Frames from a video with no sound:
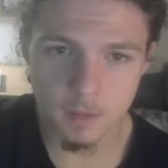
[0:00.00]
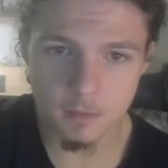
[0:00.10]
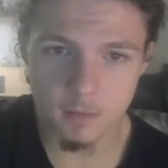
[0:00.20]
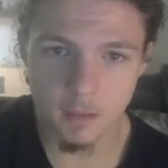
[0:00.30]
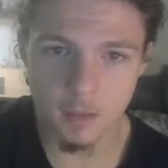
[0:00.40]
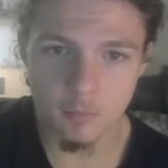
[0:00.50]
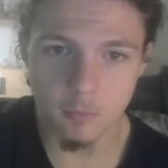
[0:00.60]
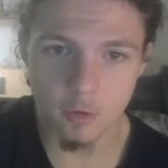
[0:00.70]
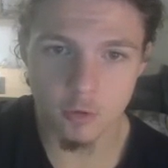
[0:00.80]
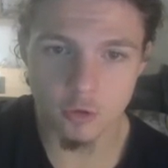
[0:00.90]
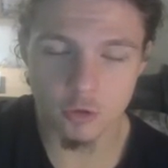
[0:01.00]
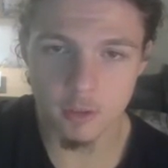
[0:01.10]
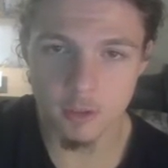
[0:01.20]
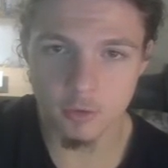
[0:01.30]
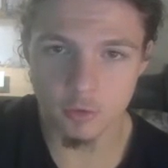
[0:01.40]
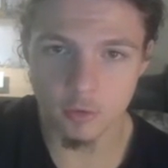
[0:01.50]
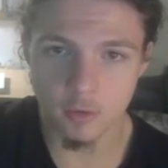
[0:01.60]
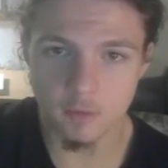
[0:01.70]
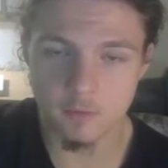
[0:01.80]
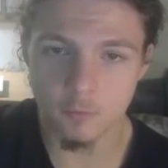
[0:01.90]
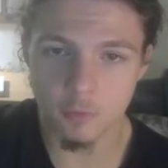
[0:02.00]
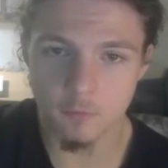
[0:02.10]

they emerge later as fully